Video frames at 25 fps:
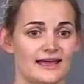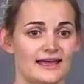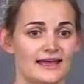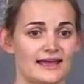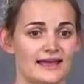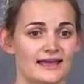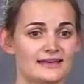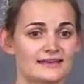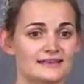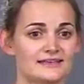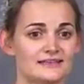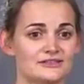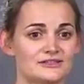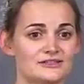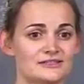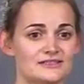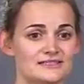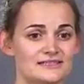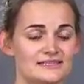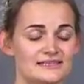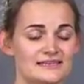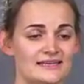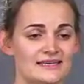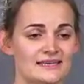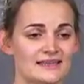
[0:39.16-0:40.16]
and you
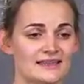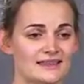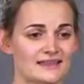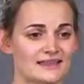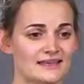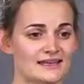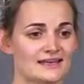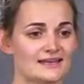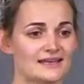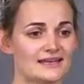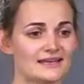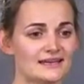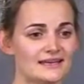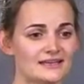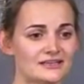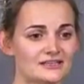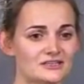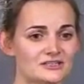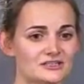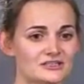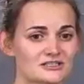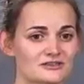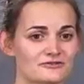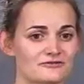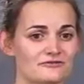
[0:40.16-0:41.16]
see that in
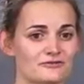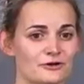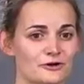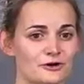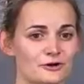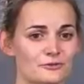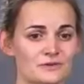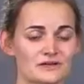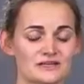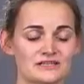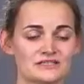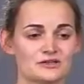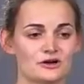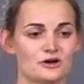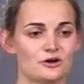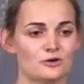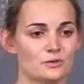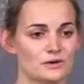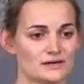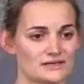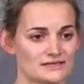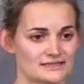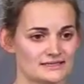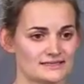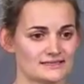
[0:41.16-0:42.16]
English the verb is
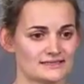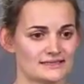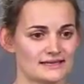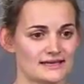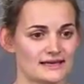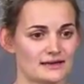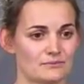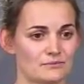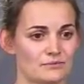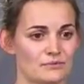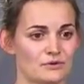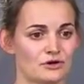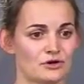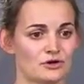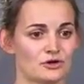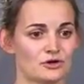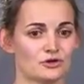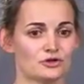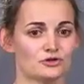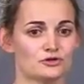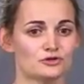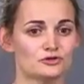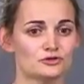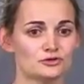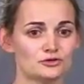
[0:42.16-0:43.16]
always the same.
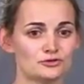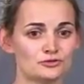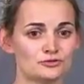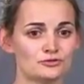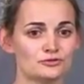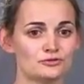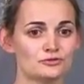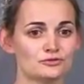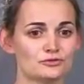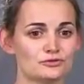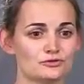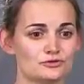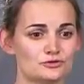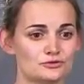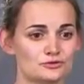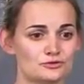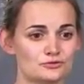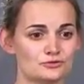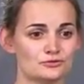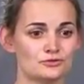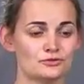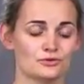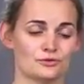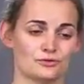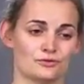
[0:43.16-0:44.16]
Do,
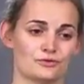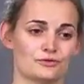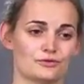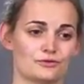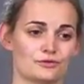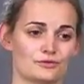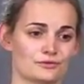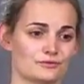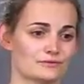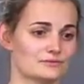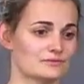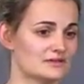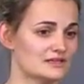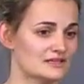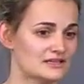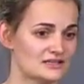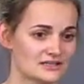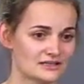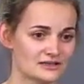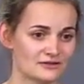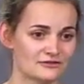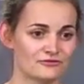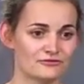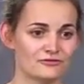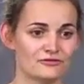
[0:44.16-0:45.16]

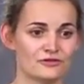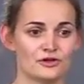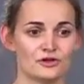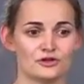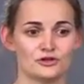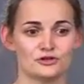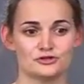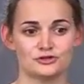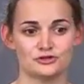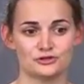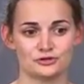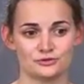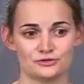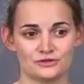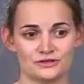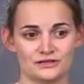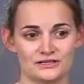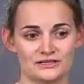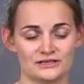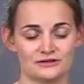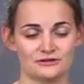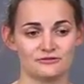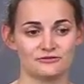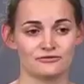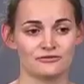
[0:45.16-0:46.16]
give, don't
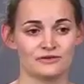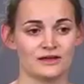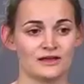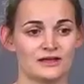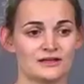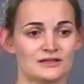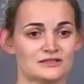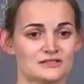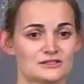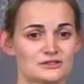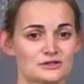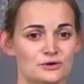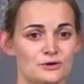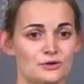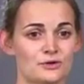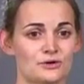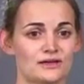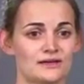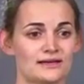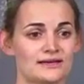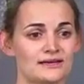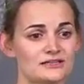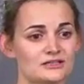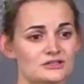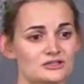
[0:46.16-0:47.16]
give. So
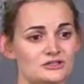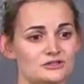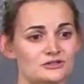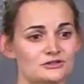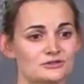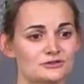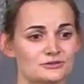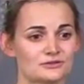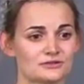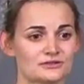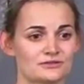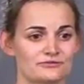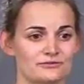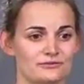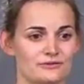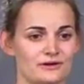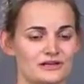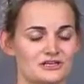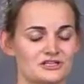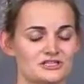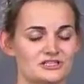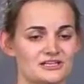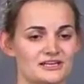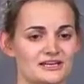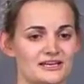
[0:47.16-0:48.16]
in English you don't
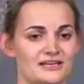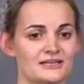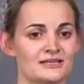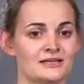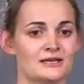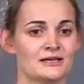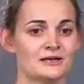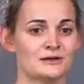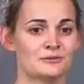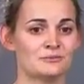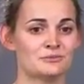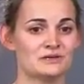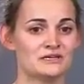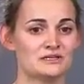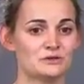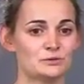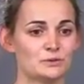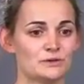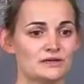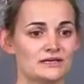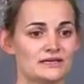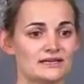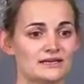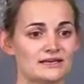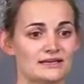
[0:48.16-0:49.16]
differentiate
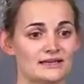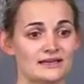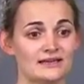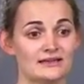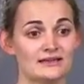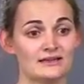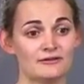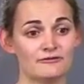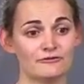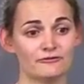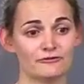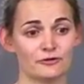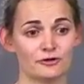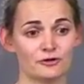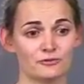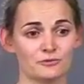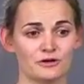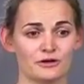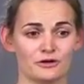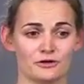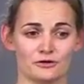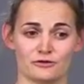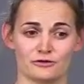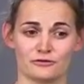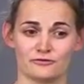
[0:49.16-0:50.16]
between an
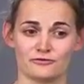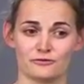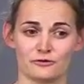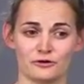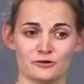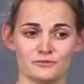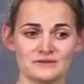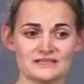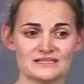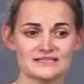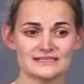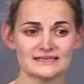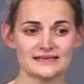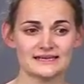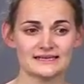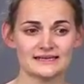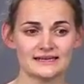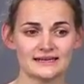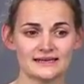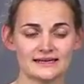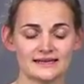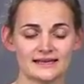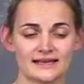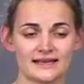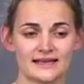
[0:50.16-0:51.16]
informal or a formal
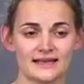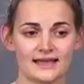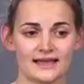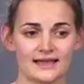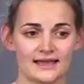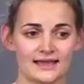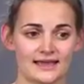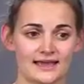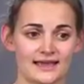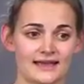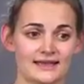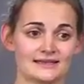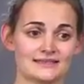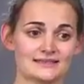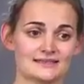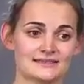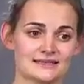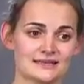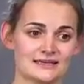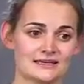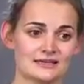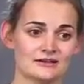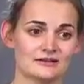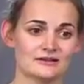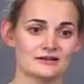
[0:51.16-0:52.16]
setting and a
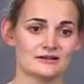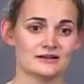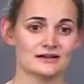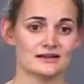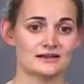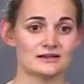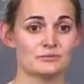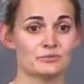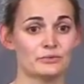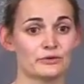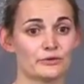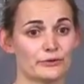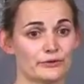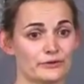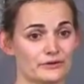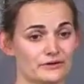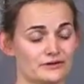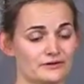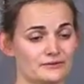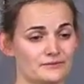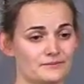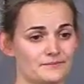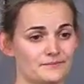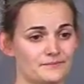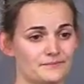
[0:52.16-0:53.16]
singular and a
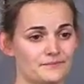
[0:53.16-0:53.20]
plural.